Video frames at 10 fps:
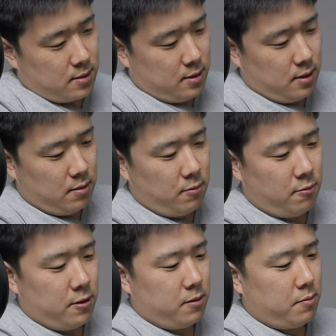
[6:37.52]
Seeing
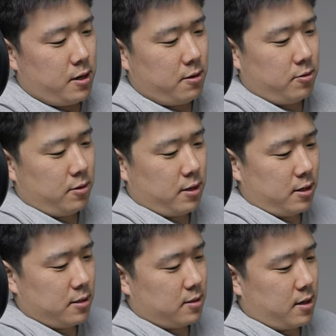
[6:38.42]
with my own
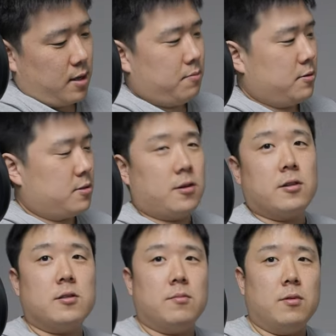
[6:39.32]
eyes, I am
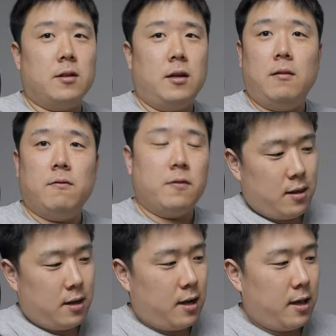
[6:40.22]
starting to believe
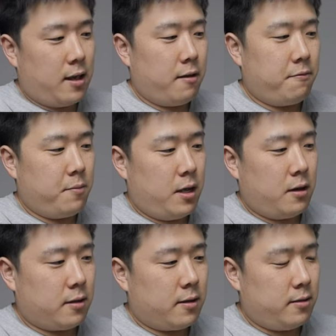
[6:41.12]
that I have made
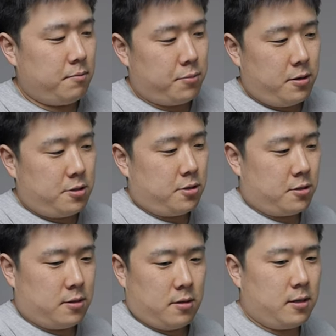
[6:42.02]
a good
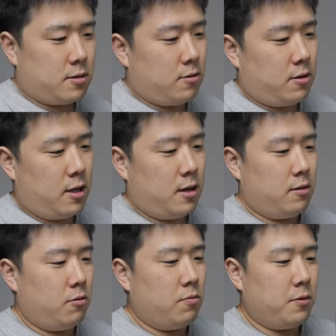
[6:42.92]
purchase. Let's go ahead
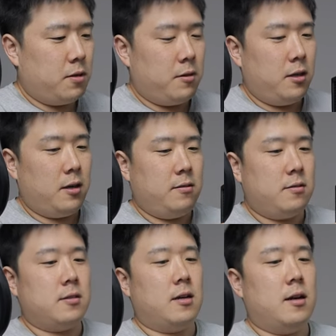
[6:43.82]
and open up the other
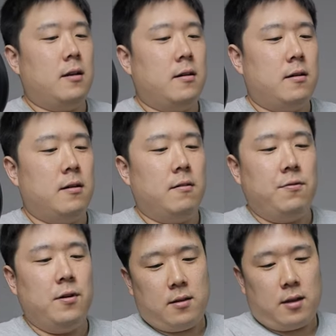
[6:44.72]
side
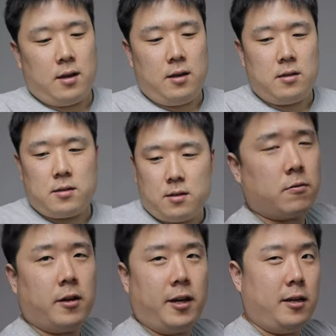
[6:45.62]
of the case.
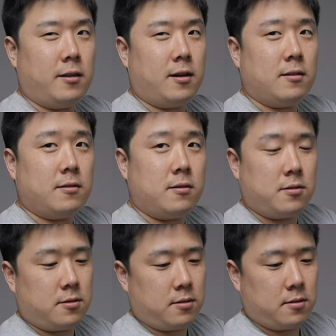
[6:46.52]
For eighty
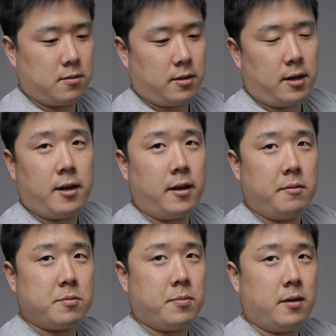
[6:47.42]
dollars that I
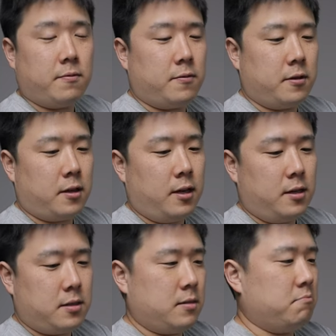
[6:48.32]
have spent for the
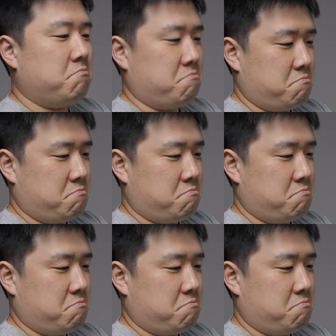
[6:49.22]
case,